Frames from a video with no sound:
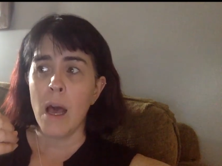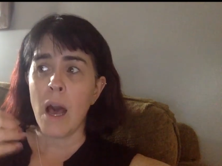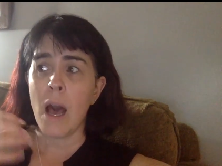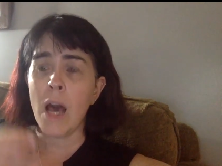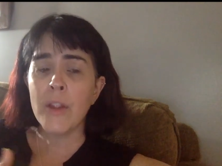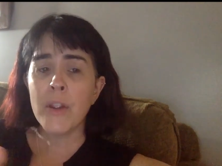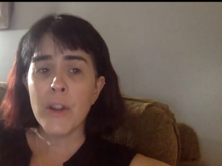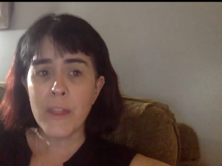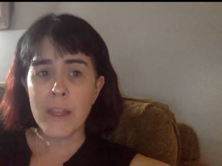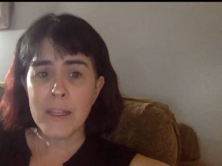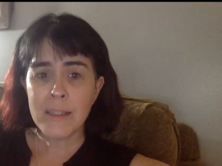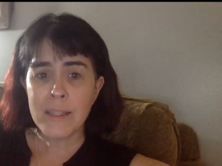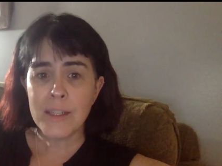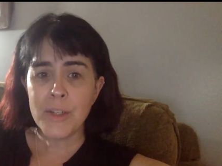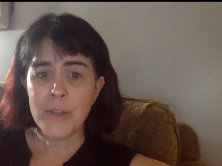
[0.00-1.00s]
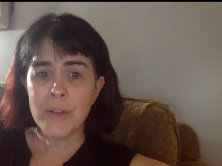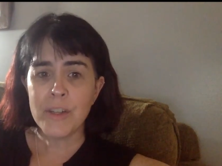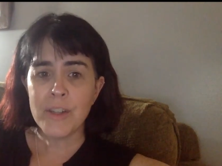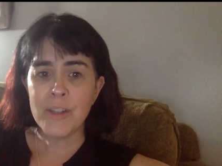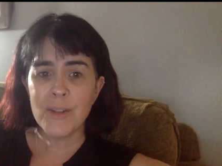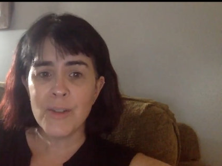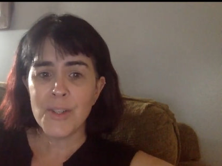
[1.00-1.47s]
Other things that you
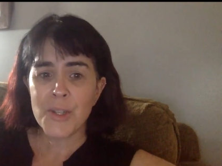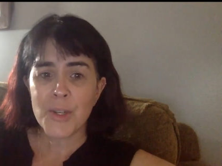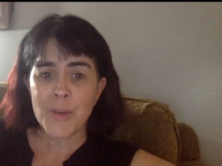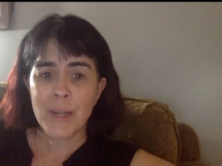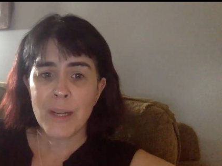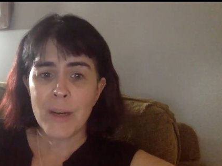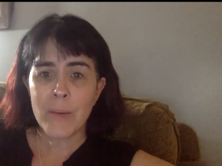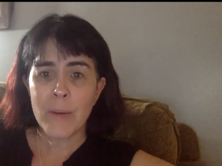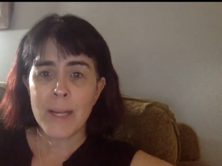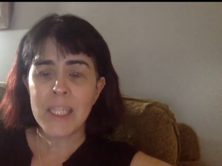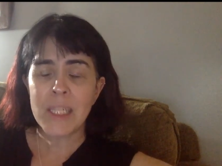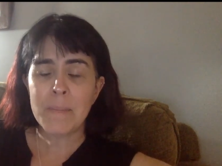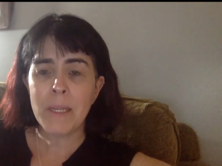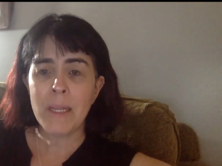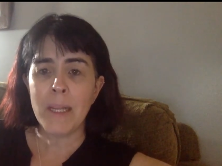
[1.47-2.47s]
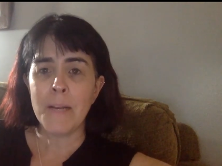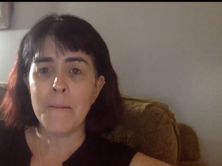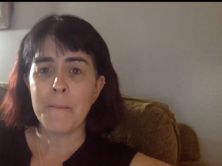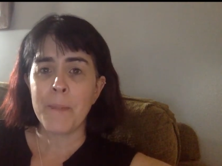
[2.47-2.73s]
can do is create a recipe.